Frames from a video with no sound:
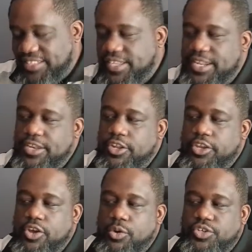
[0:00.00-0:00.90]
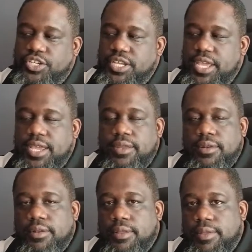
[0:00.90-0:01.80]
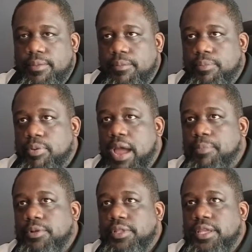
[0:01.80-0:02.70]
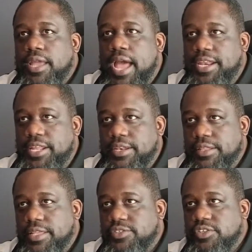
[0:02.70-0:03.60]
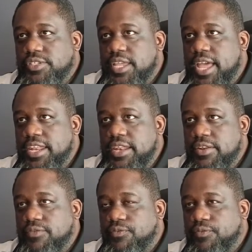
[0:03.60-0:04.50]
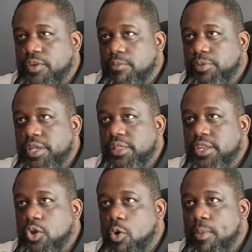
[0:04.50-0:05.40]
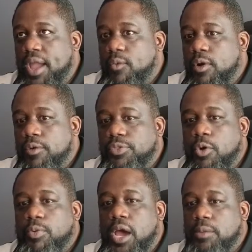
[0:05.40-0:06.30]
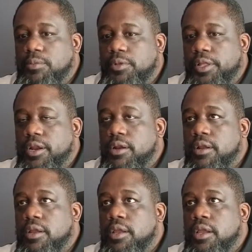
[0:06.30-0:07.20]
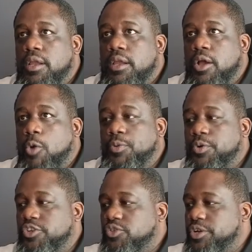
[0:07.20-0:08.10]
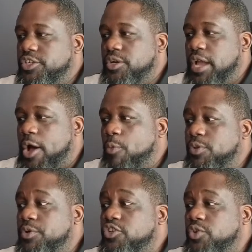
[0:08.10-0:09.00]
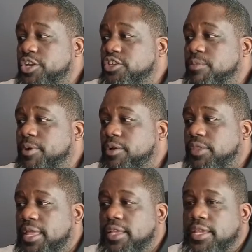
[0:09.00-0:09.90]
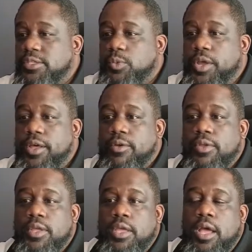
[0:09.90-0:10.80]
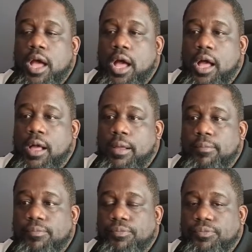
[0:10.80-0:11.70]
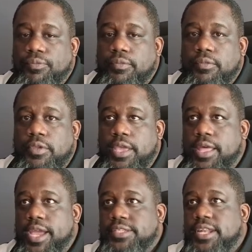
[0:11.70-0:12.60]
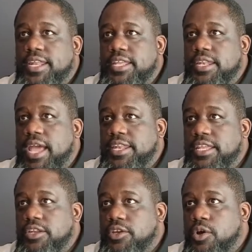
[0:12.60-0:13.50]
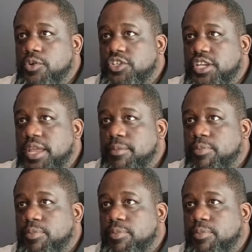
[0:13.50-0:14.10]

didn't negotiate properly. I didn't. Let's just say I didn't completely know my worth. No problem, Claire. I hope you enjoyed your birthday as well. Um, yeah, like I said, I didn't negotiate